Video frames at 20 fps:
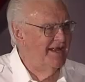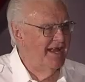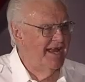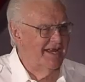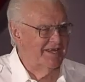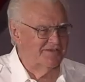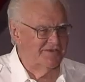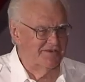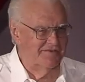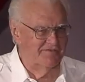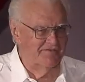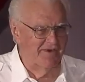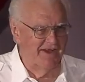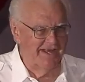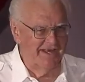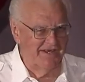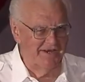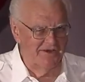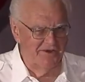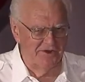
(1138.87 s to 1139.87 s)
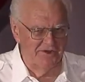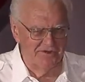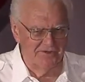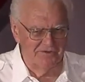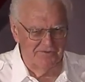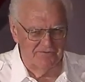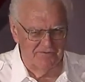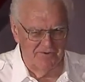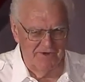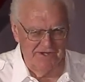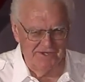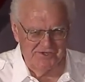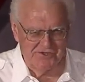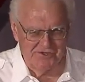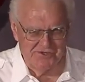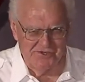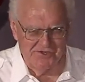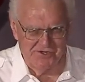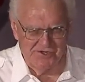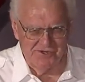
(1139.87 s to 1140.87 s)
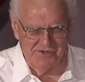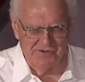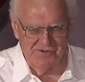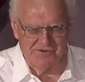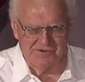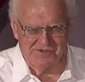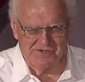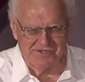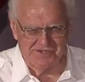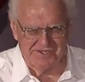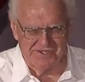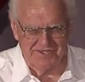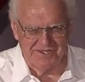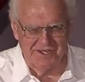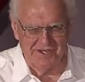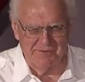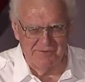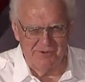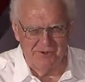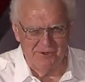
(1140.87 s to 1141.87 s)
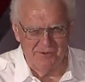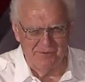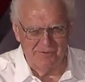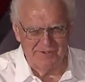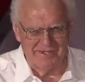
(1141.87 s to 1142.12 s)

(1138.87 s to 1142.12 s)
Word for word: has invited all the French Jews to come home